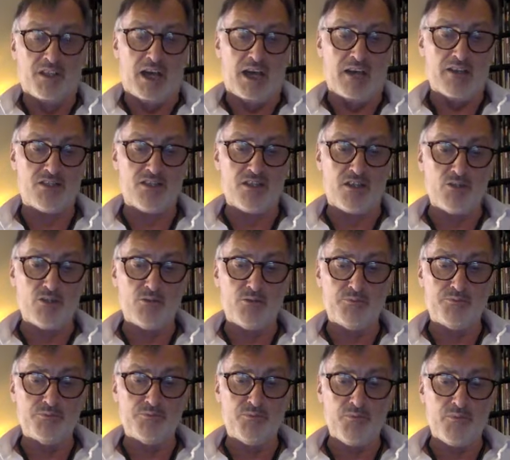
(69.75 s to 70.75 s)
And so
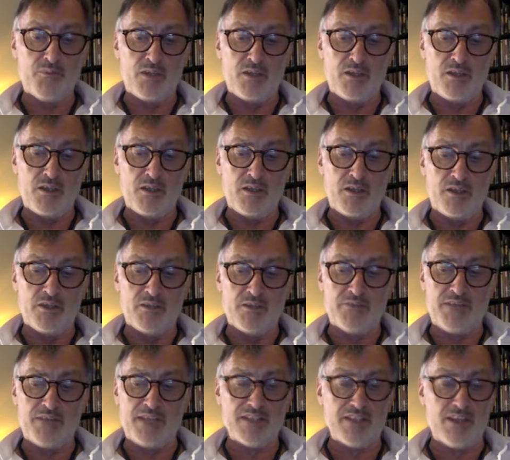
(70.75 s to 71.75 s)

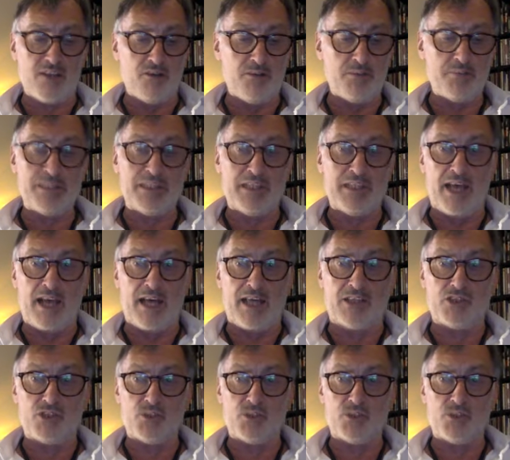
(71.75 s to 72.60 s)
that's how it began.